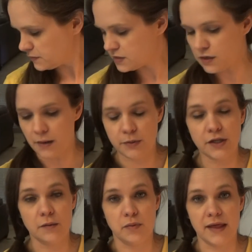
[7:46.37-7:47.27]
So I put
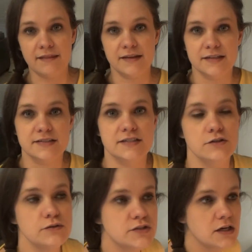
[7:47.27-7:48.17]
a playlist
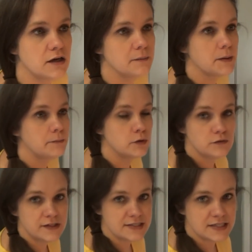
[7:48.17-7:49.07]
to some
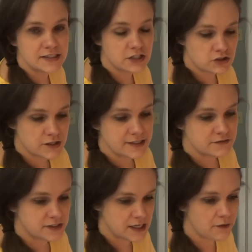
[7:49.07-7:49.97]
movies in yesterday's
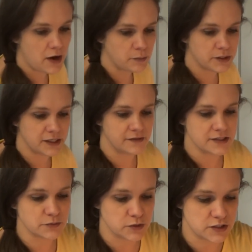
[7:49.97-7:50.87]
video. I'll put it in
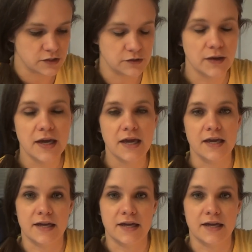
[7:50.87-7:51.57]
this one too, in